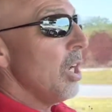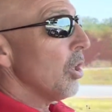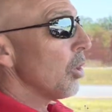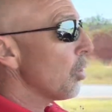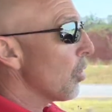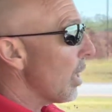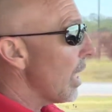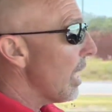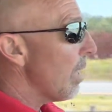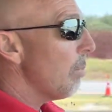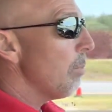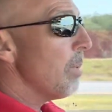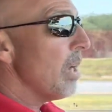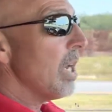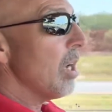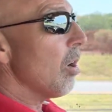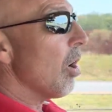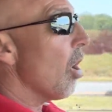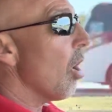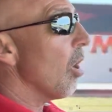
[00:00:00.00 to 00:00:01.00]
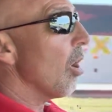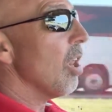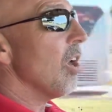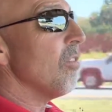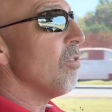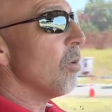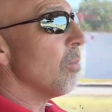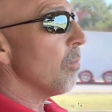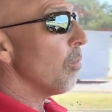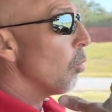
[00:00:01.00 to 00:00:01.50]
Graham Bell, all
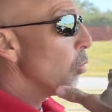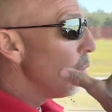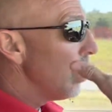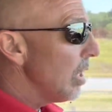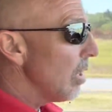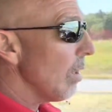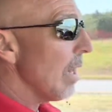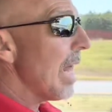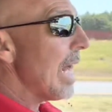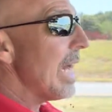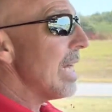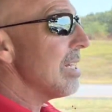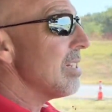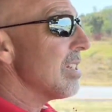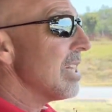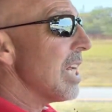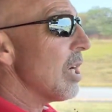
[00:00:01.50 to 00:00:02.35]
of them realized